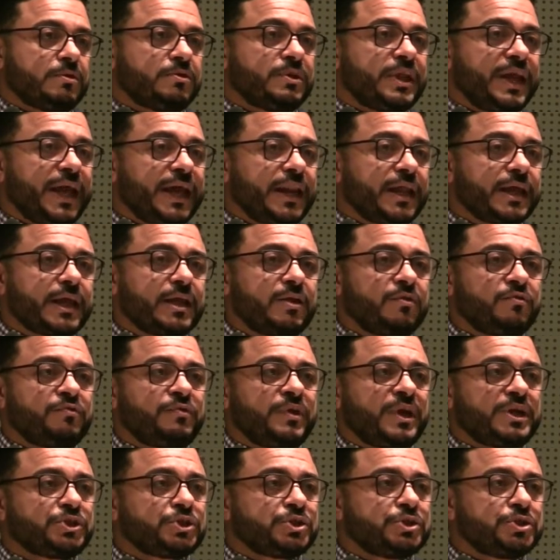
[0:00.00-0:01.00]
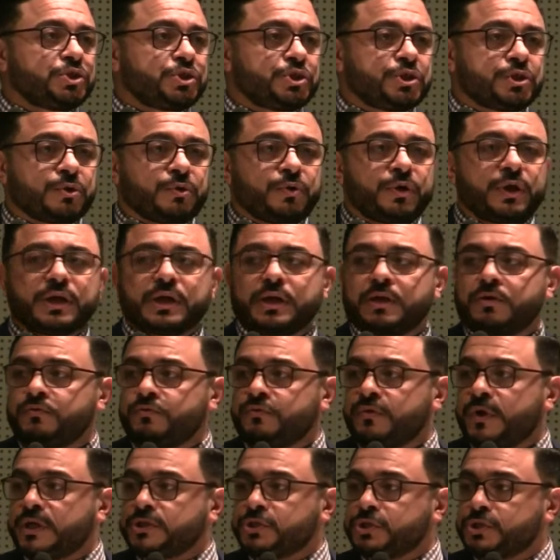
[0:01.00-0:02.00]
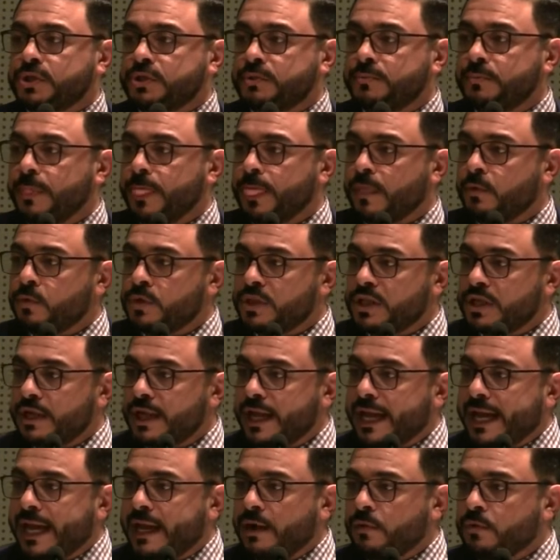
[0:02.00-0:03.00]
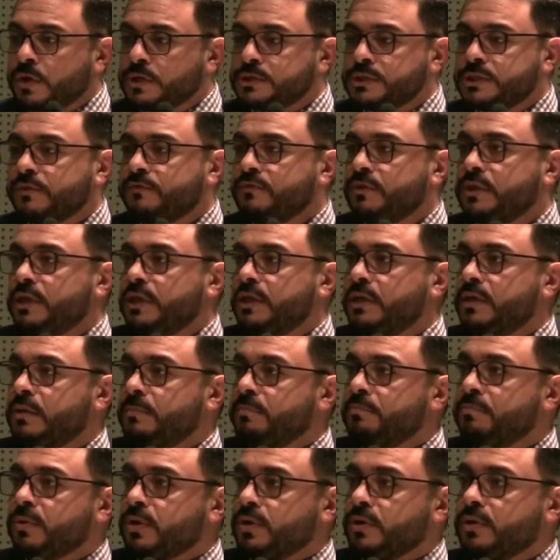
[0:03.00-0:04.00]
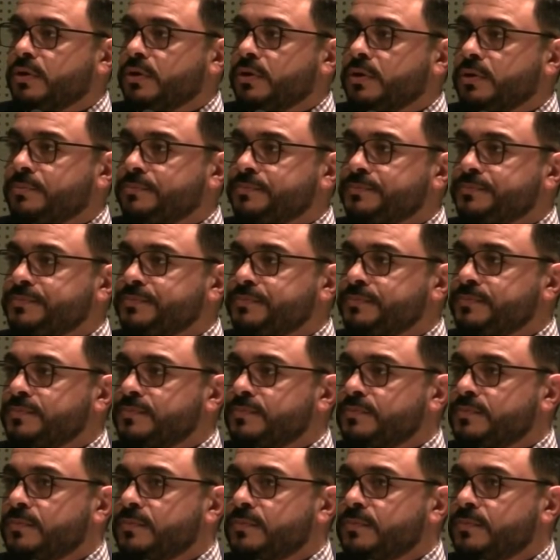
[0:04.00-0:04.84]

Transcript: They had a confession, she wrote a confession within hours of the murder